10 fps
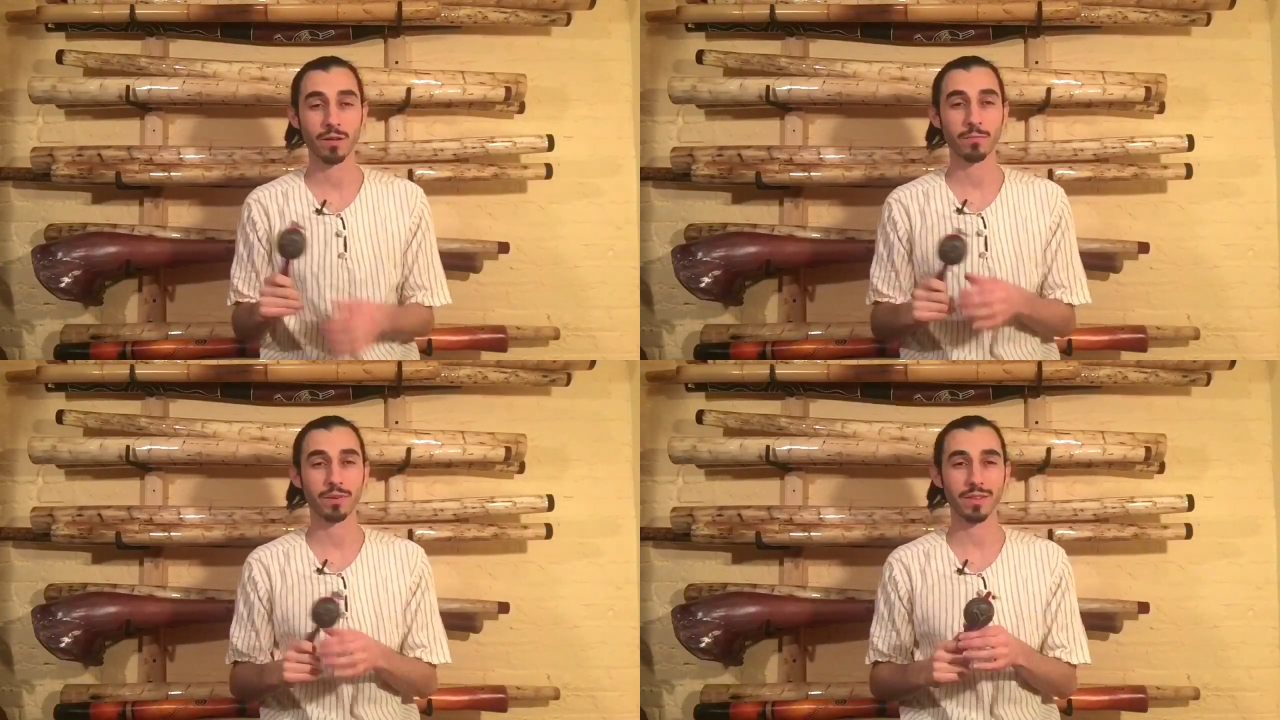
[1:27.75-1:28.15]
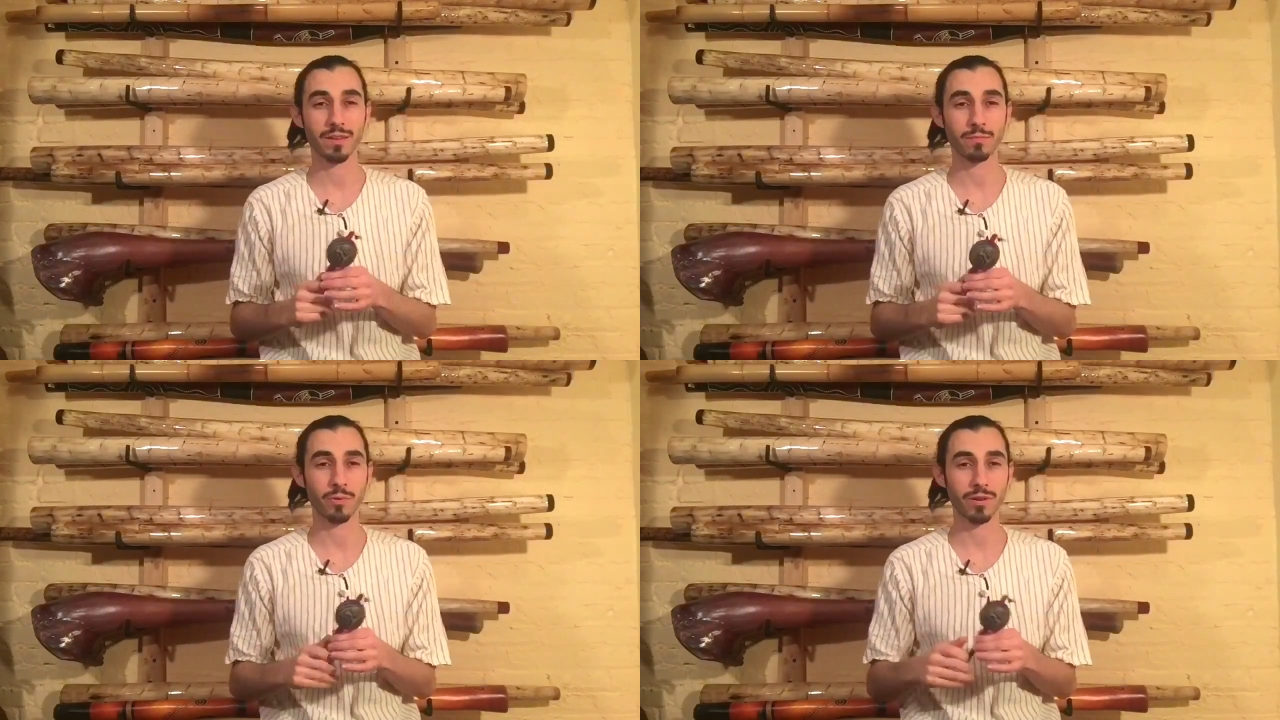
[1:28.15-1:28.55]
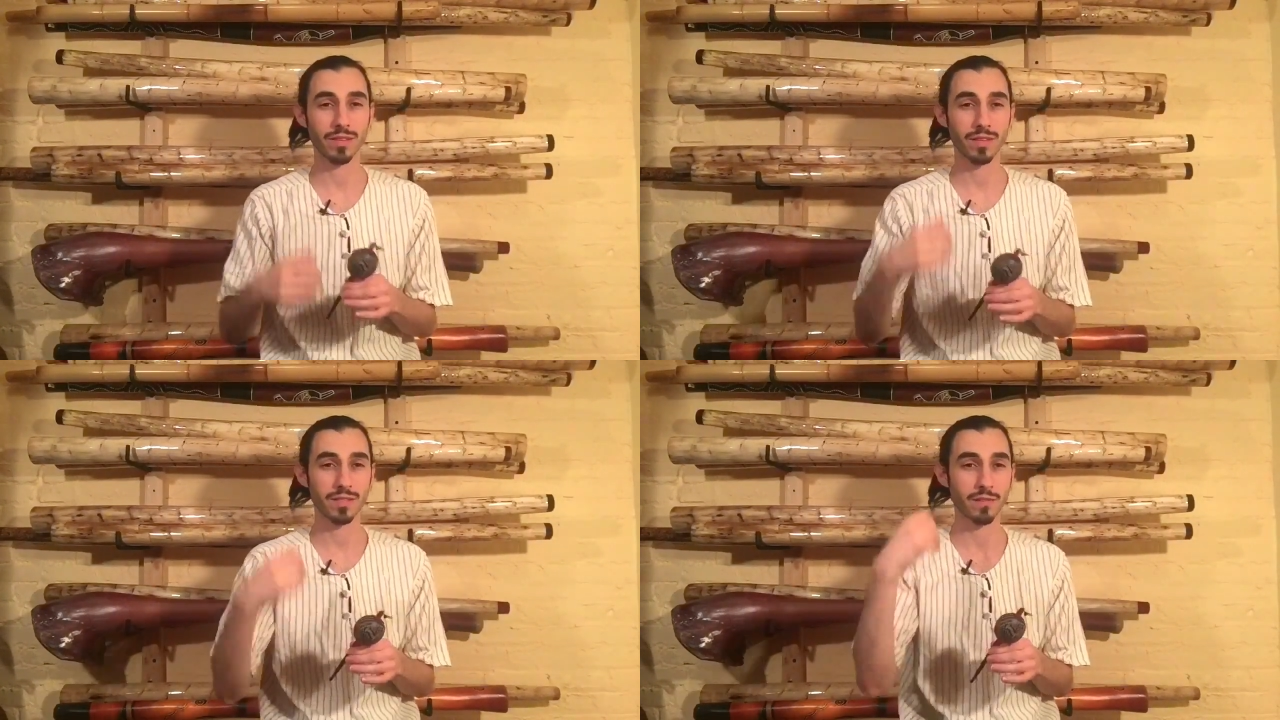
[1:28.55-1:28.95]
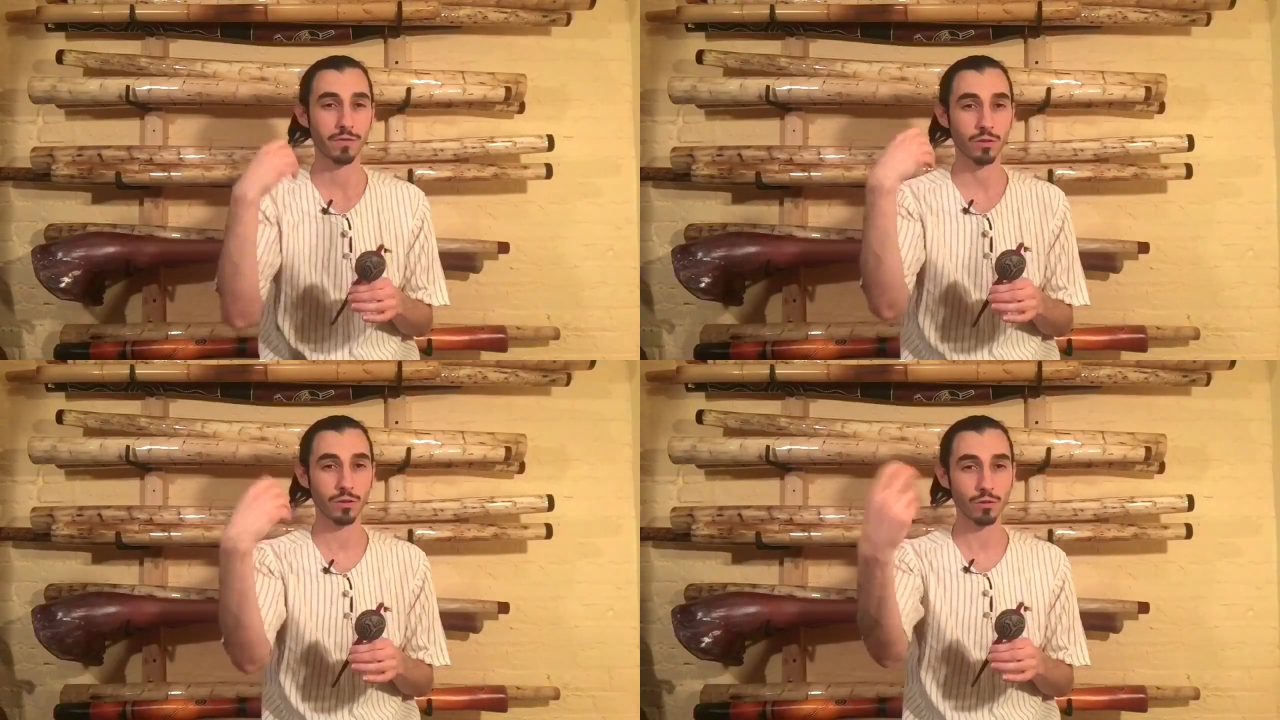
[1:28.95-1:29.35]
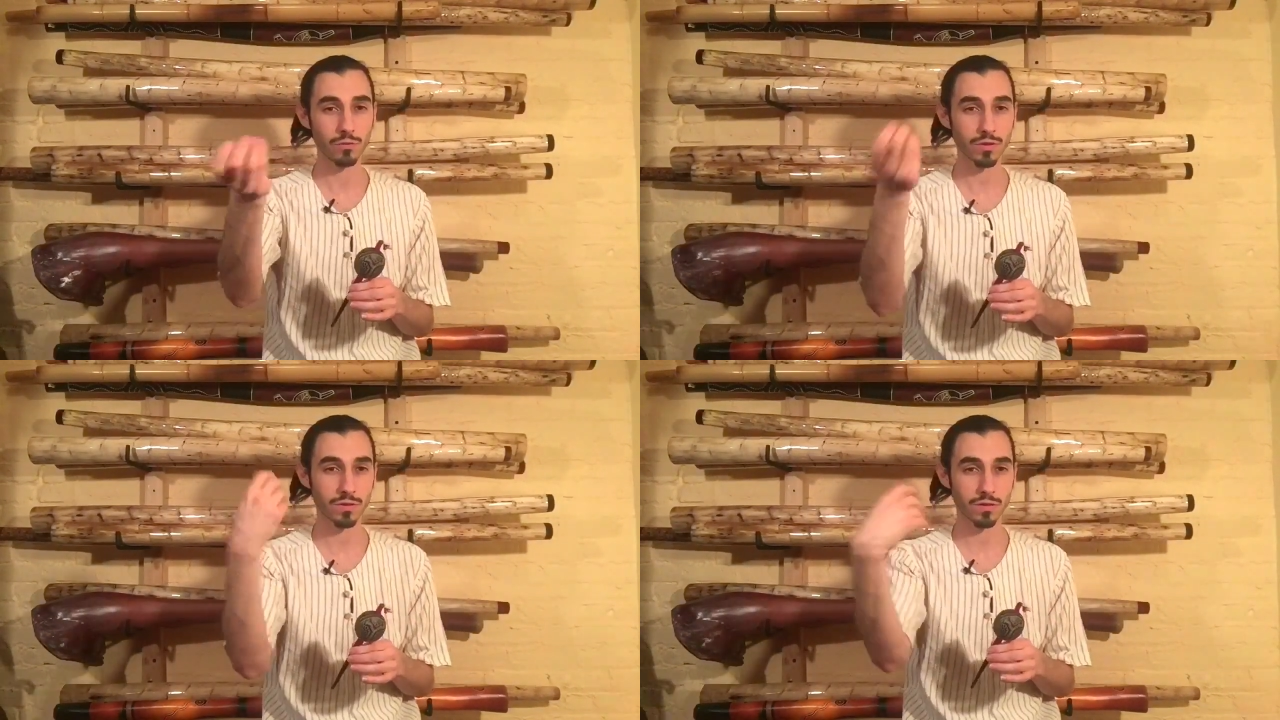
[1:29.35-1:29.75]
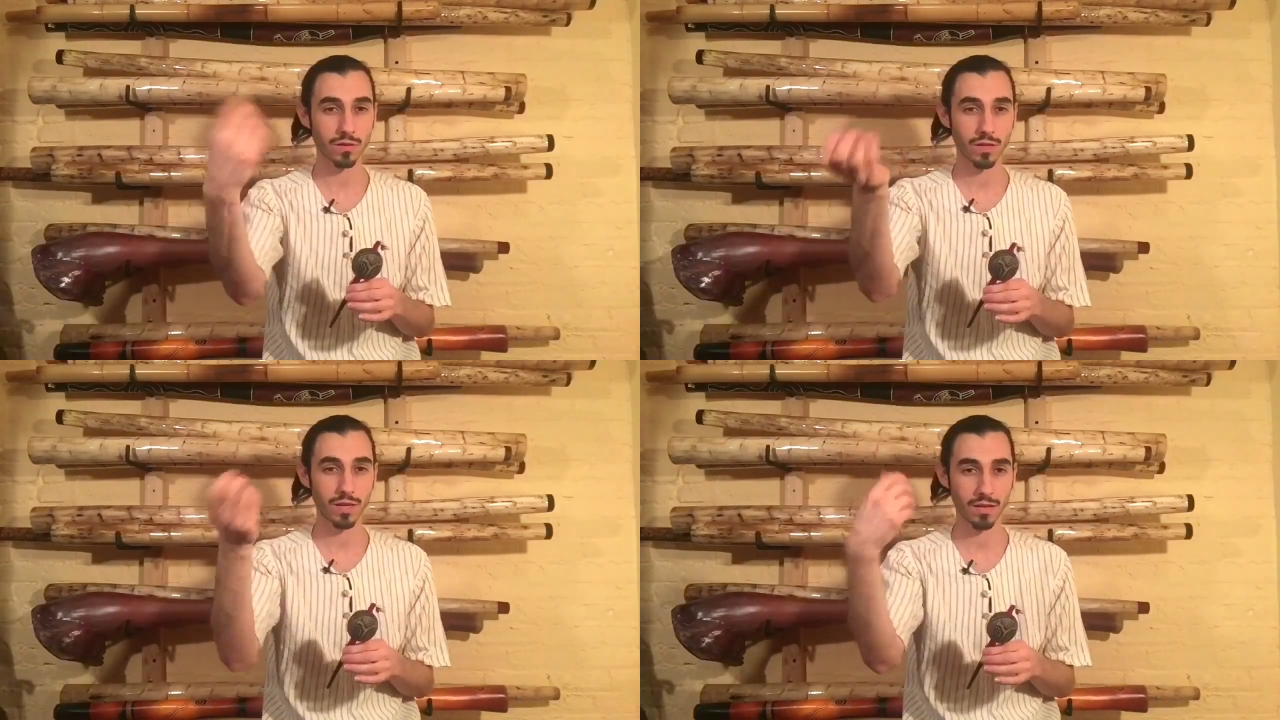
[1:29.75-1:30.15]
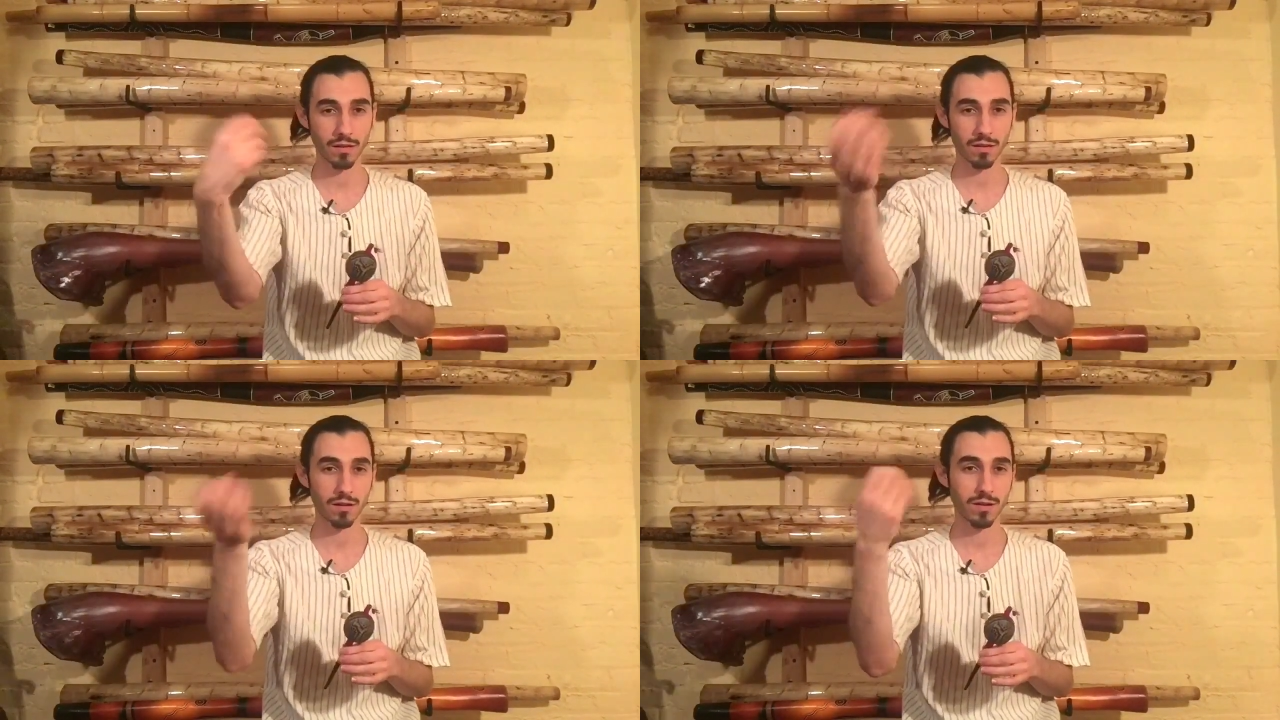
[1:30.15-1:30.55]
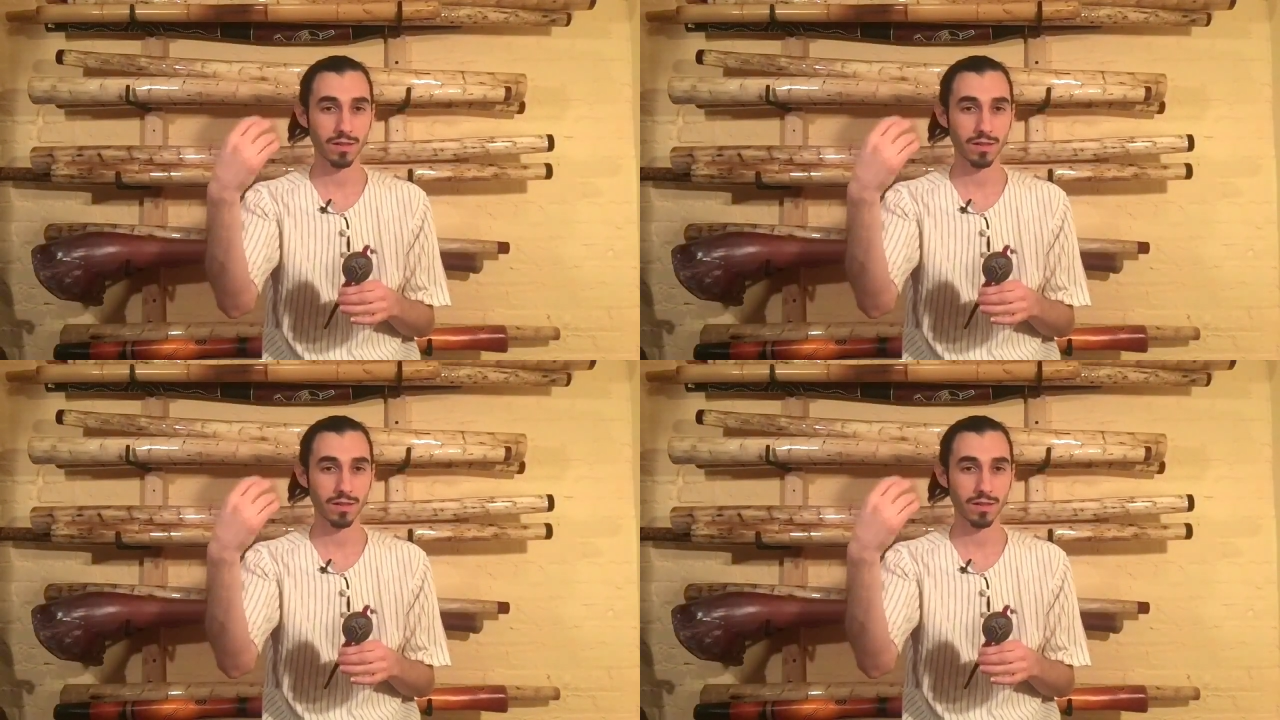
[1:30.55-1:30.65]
but the important thing is if you're loose here,